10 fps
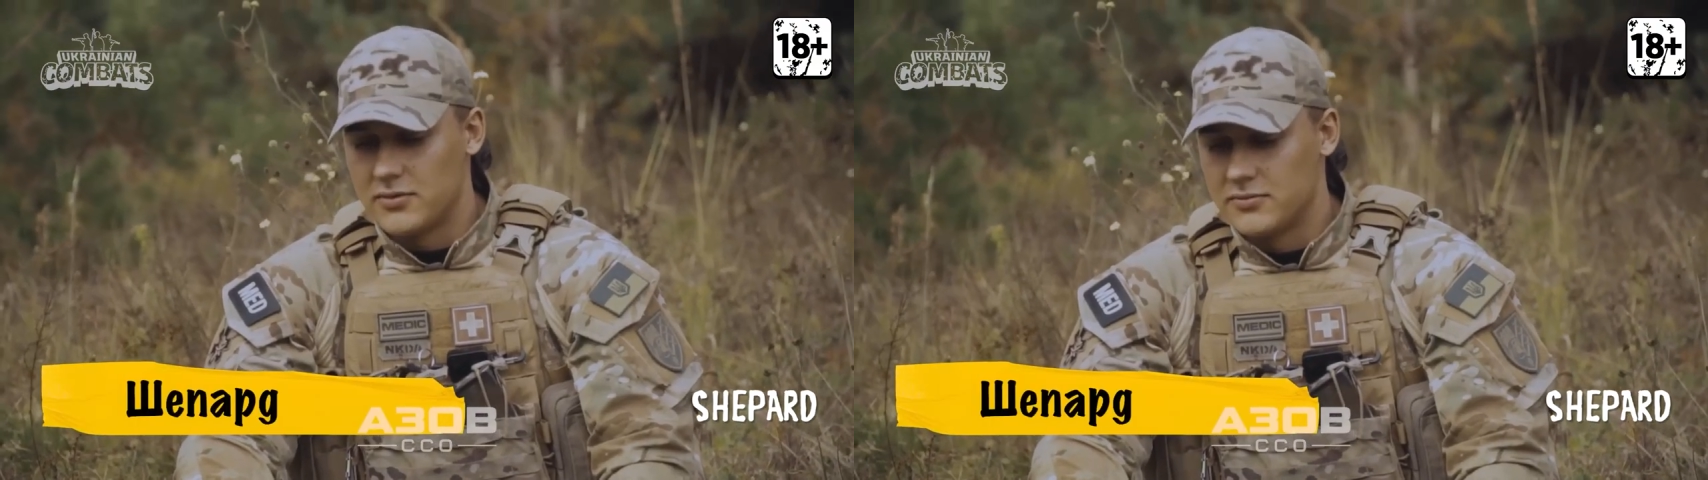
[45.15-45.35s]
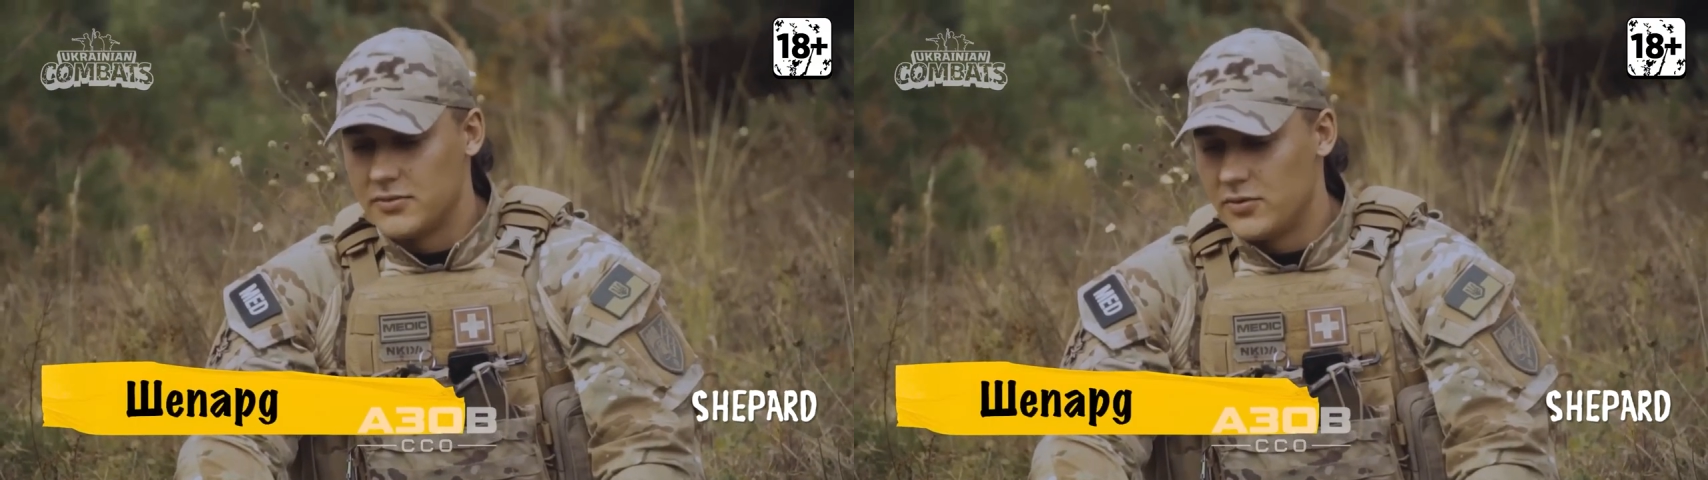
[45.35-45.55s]
a
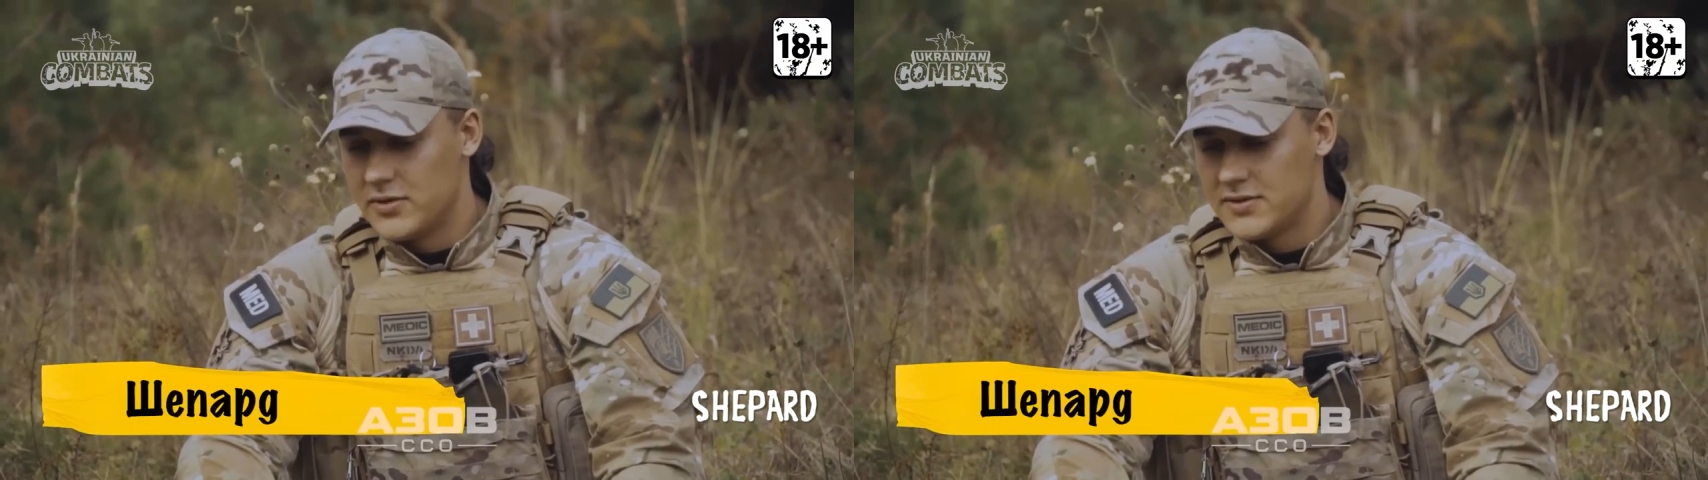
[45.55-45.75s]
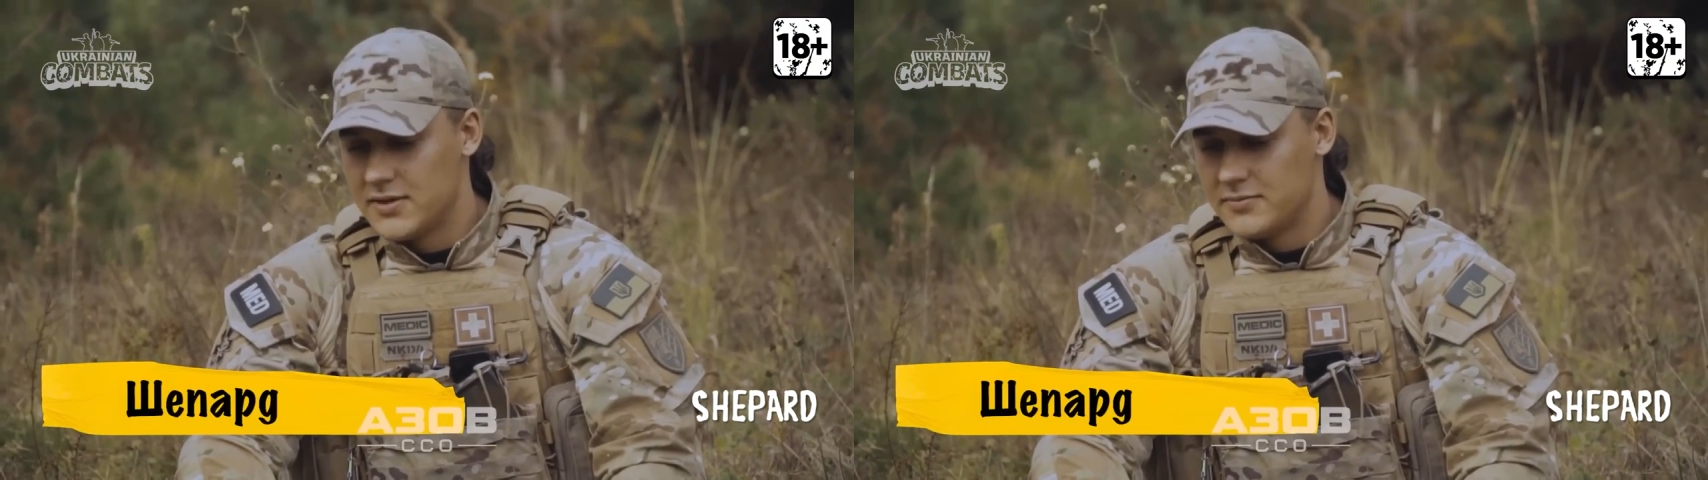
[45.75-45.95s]
lawyer
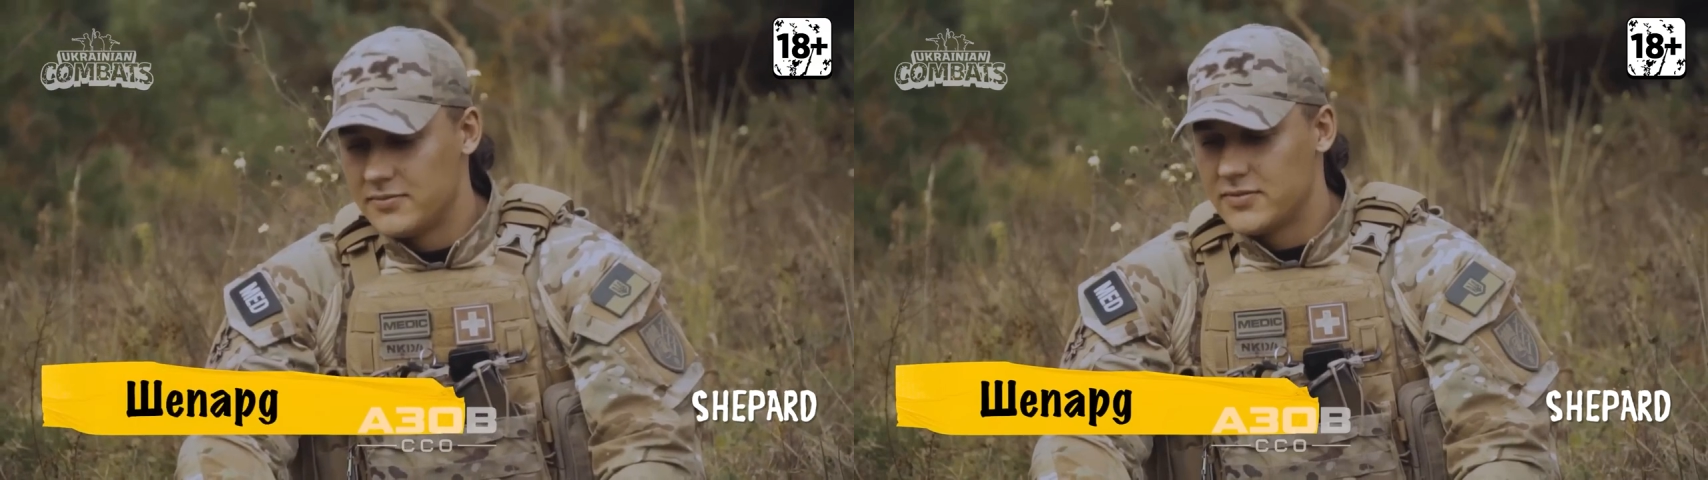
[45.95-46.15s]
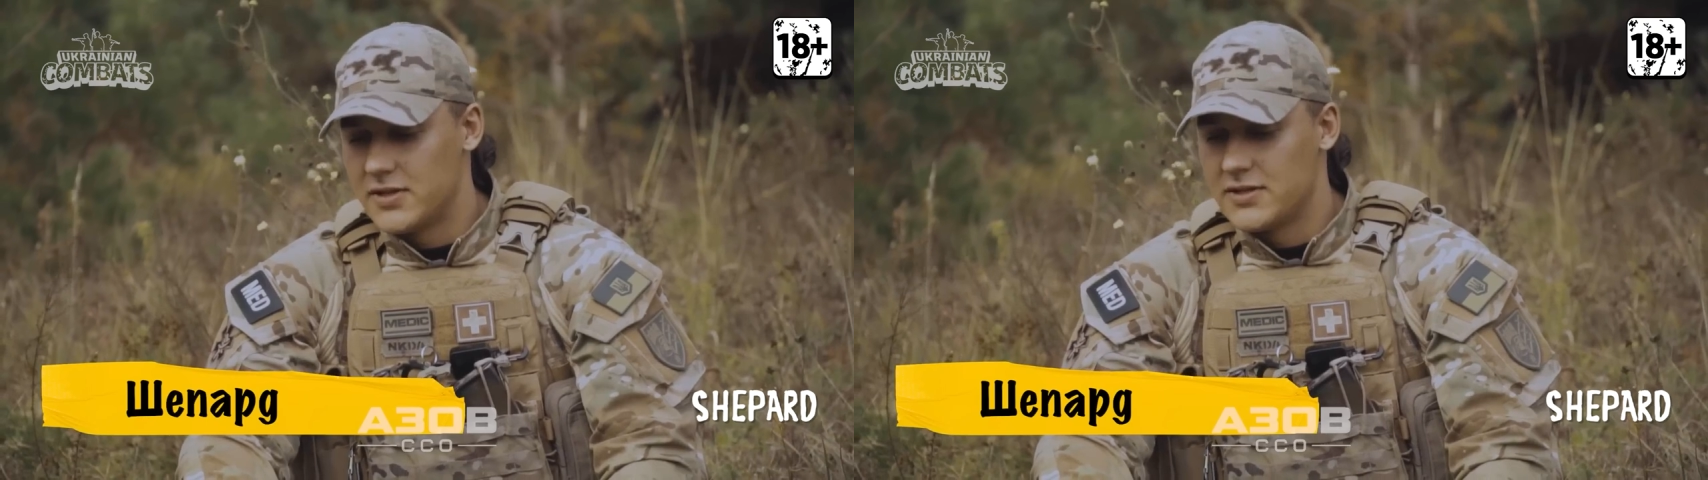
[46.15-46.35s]
for a
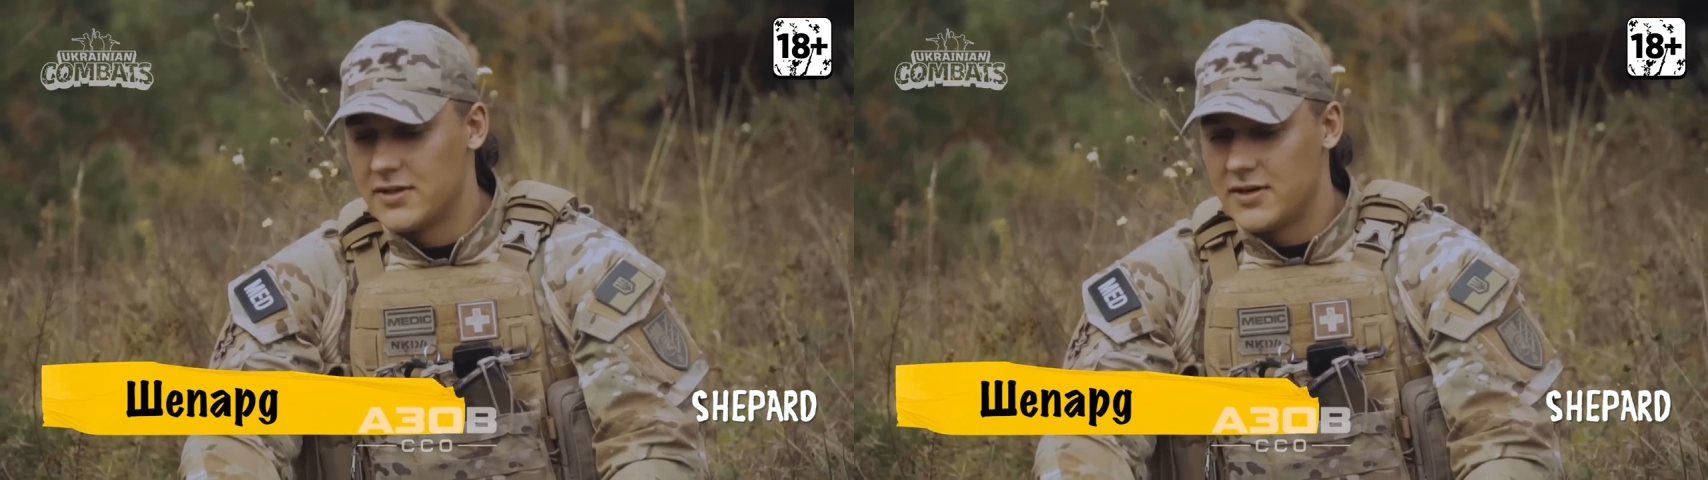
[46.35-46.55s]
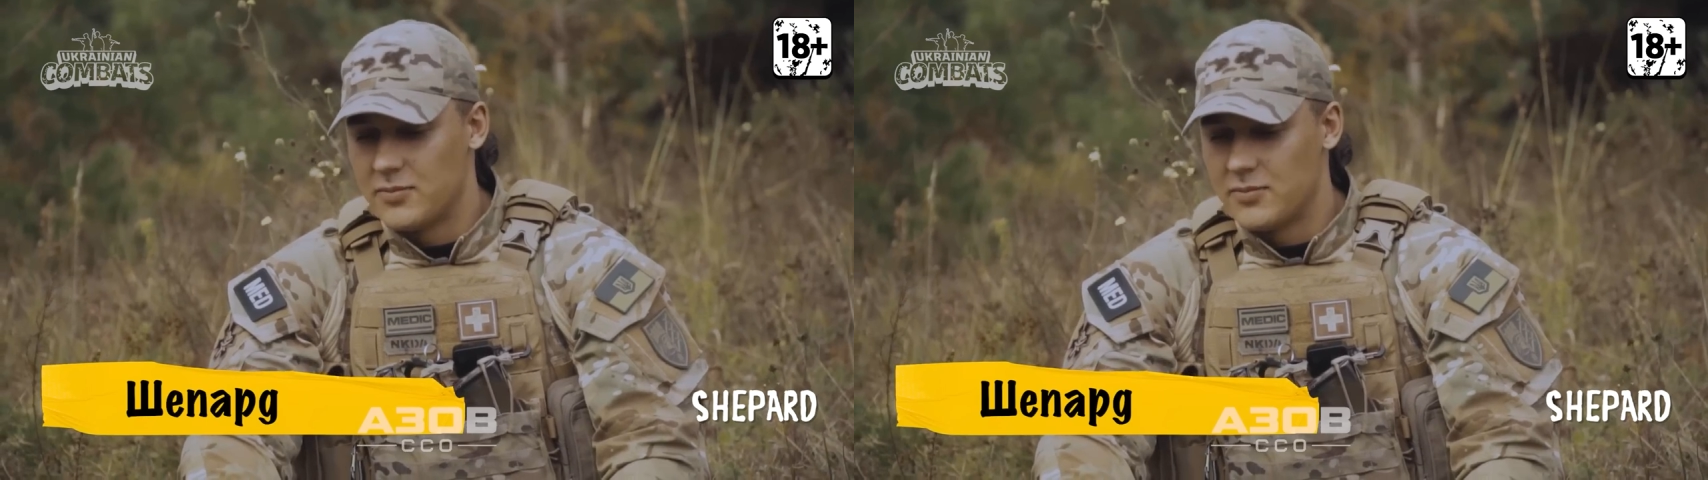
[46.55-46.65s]
construction